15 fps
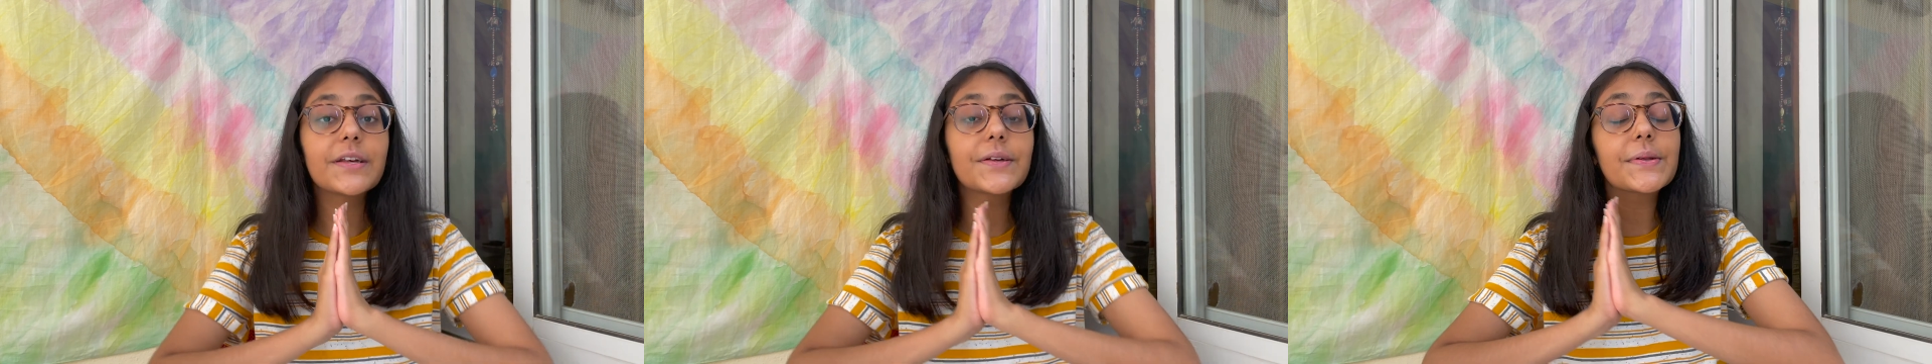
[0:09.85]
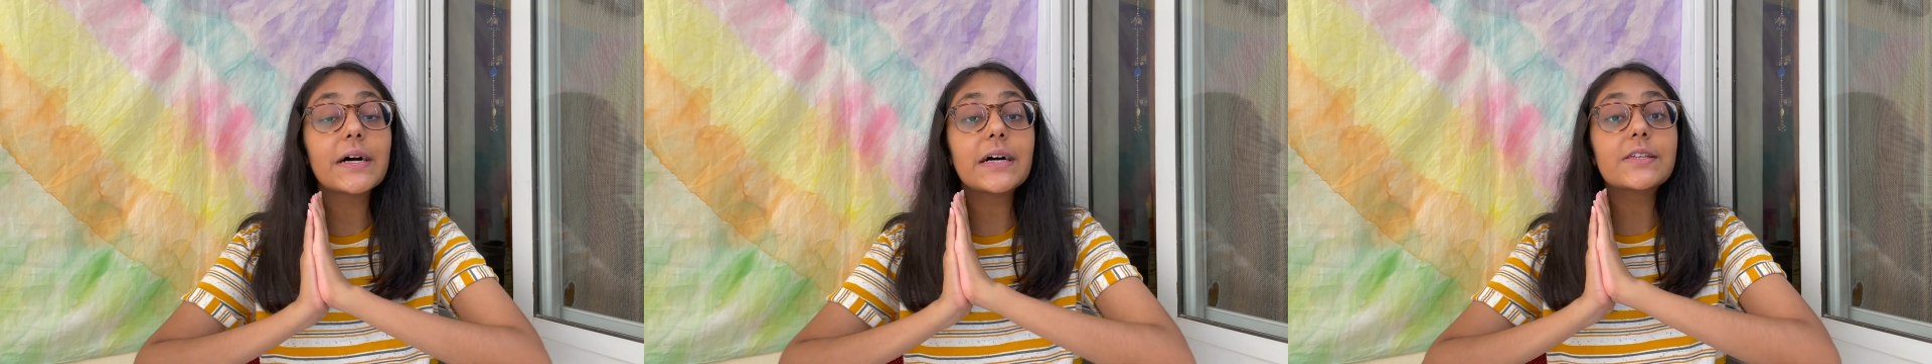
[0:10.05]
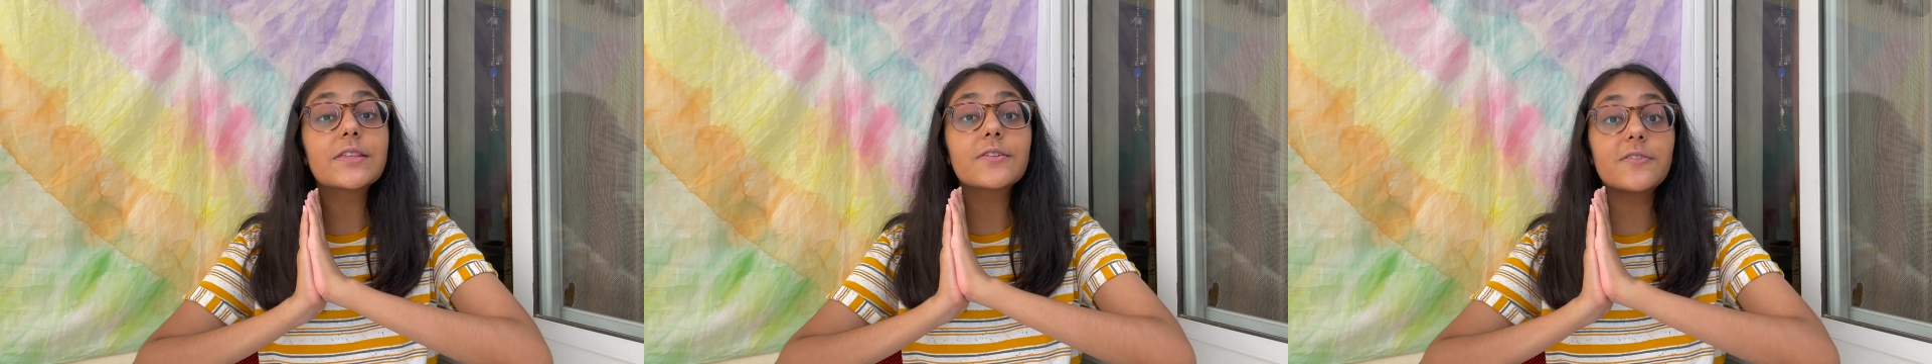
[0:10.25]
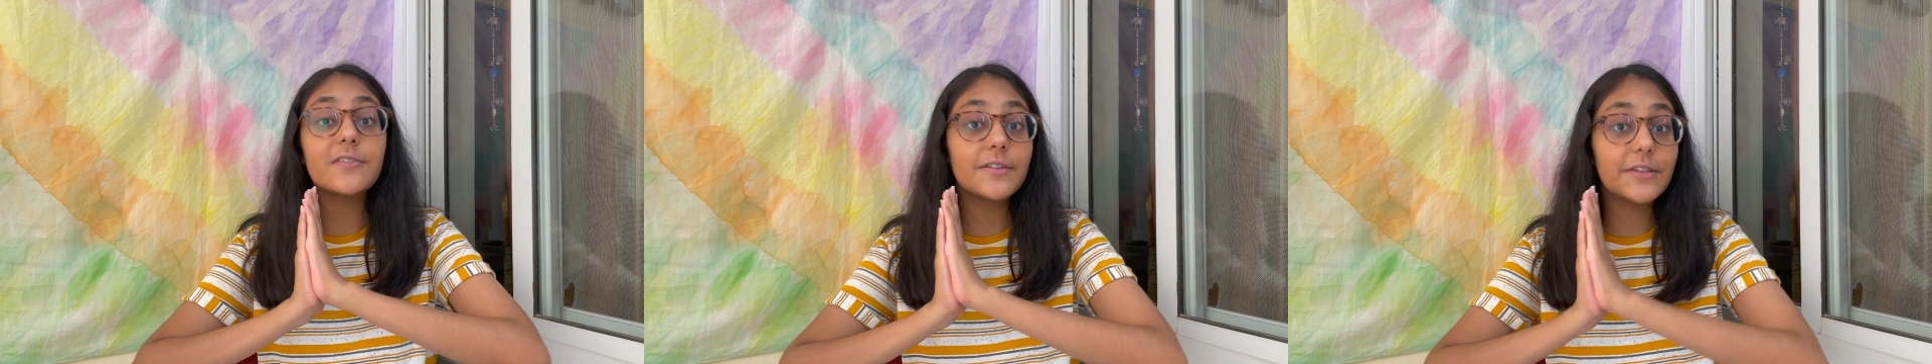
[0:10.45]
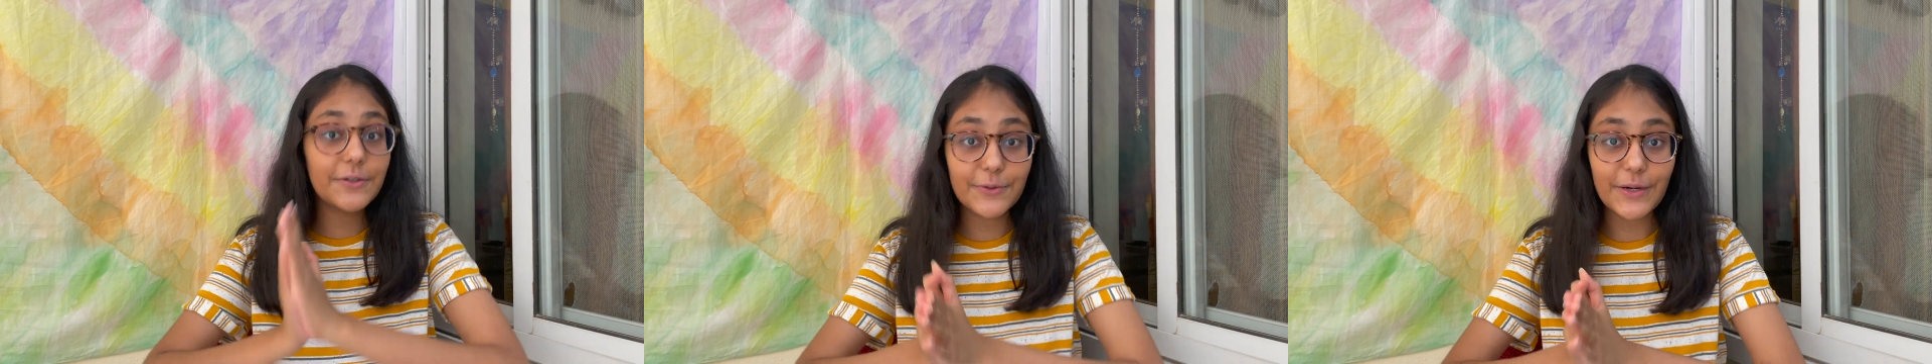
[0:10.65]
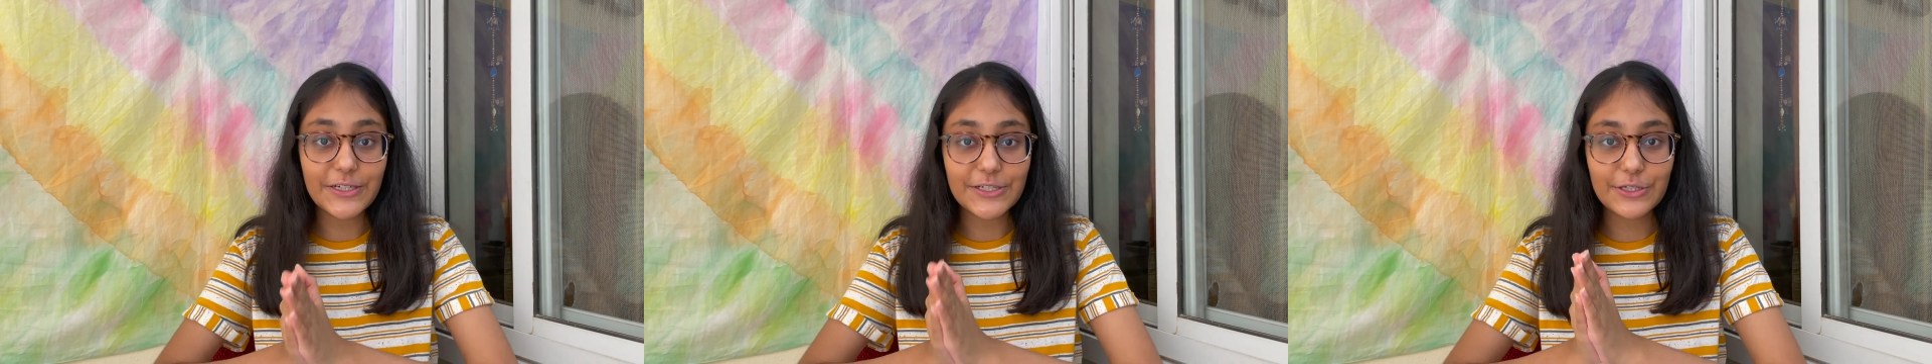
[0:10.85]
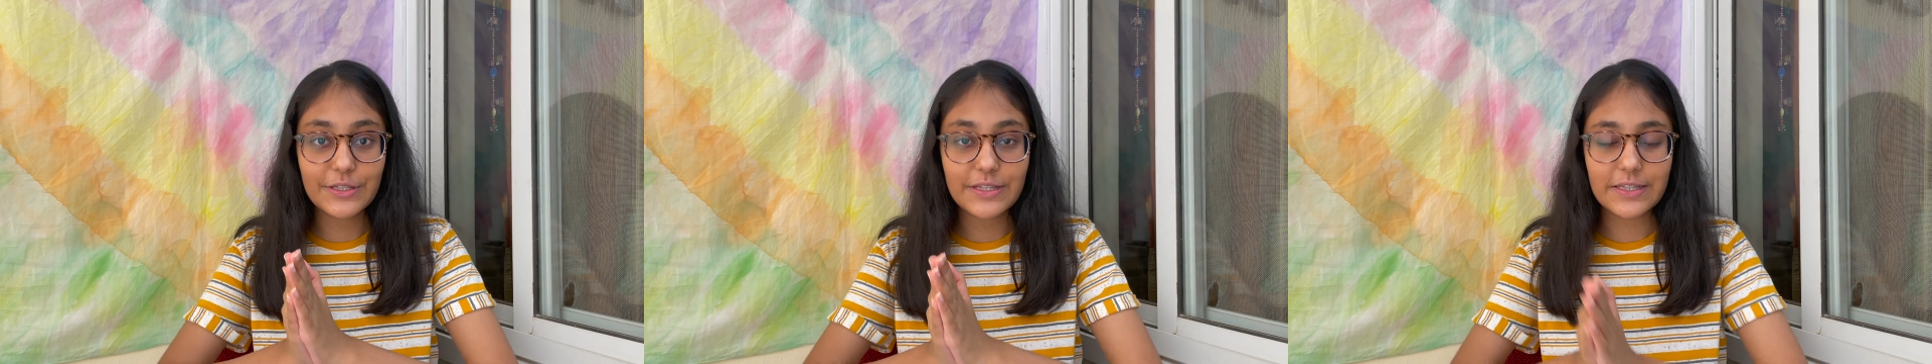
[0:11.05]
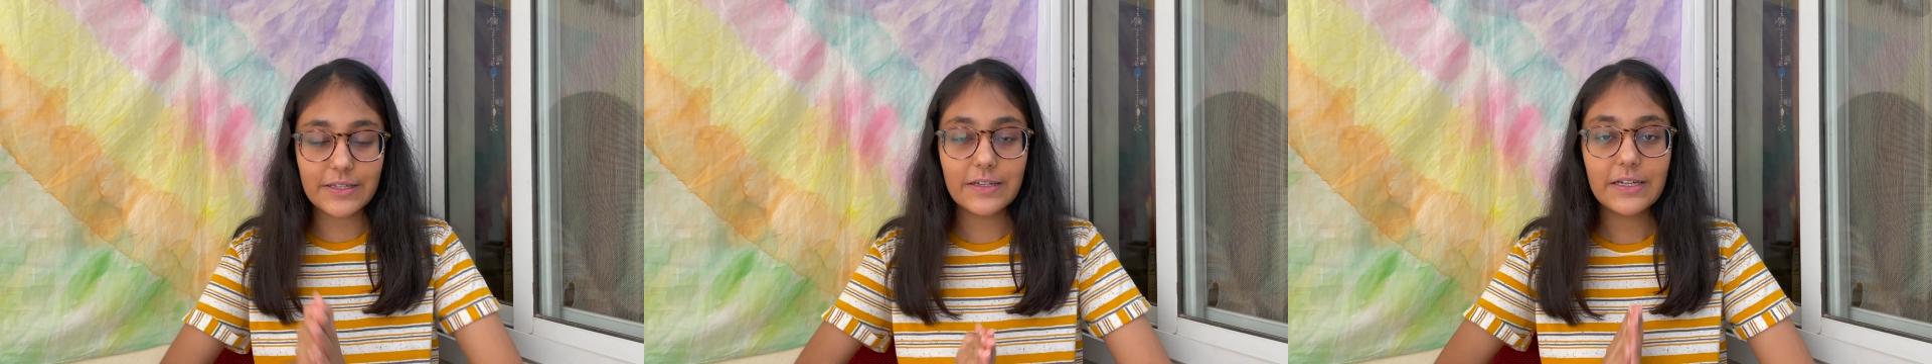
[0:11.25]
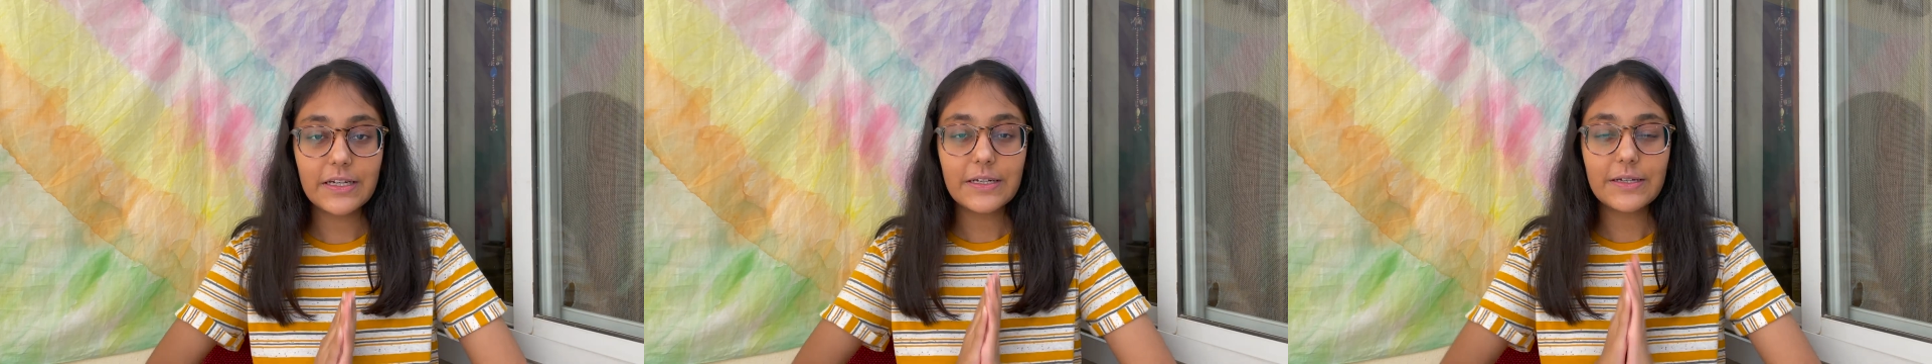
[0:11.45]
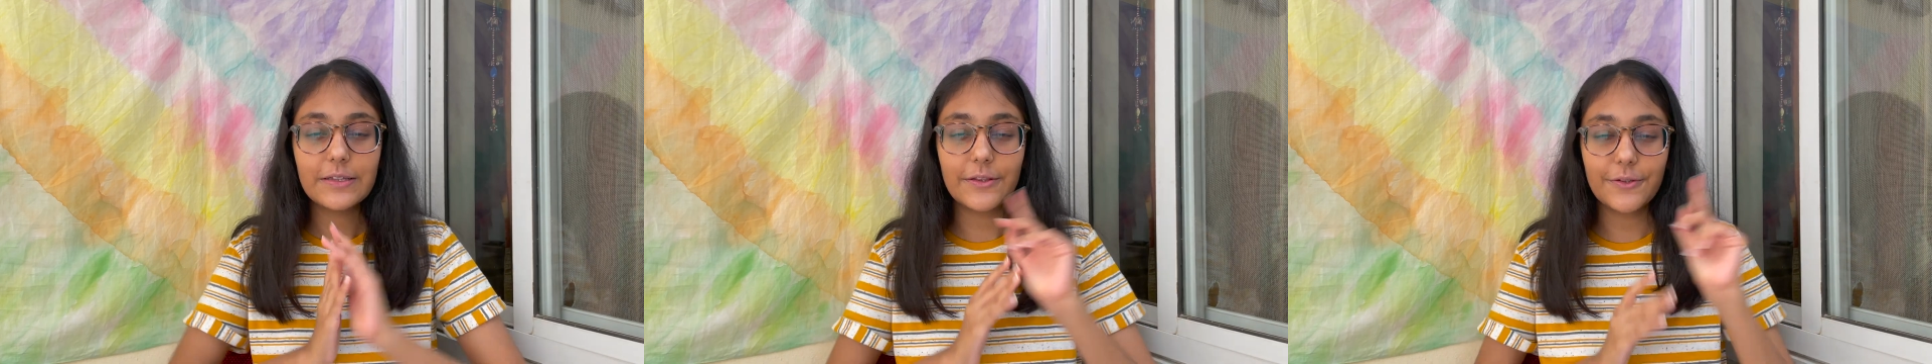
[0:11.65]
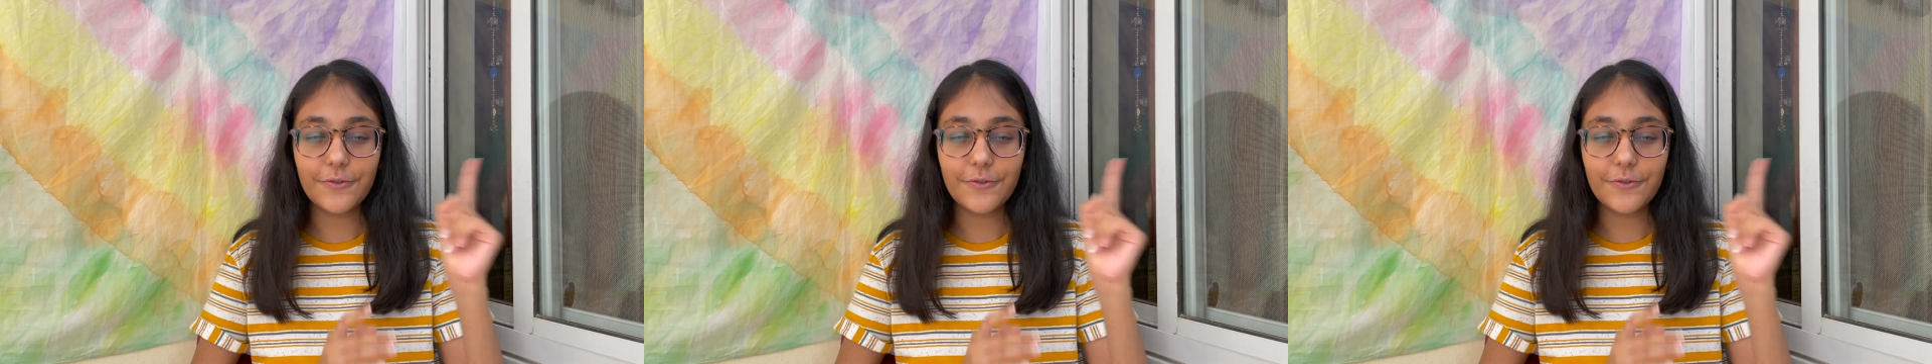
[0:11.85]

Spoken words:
you to answer 2 questions. The